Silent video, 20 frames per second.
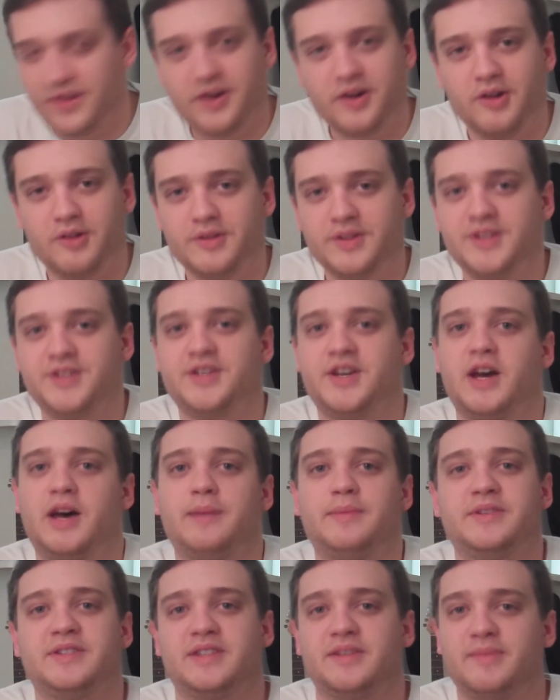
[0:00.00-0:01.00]
their only
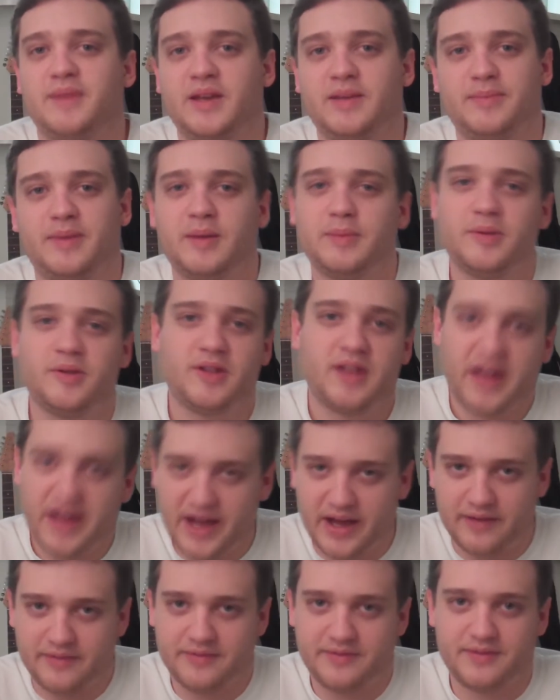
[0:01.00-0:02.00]
job is to make people
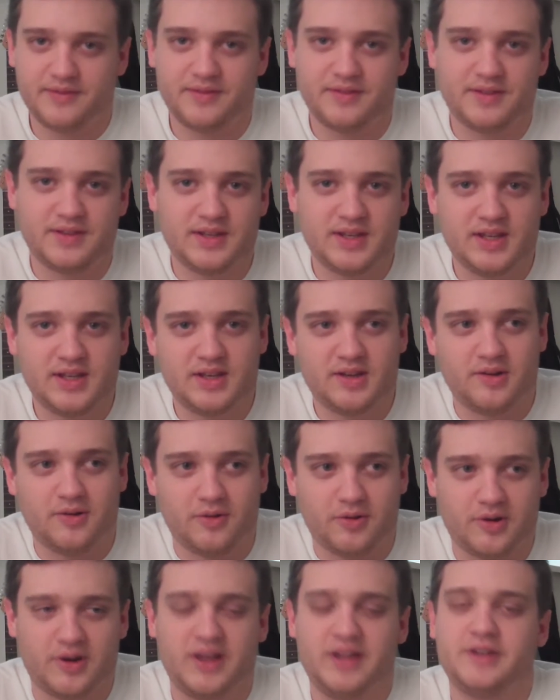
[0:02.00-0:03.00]
laugh or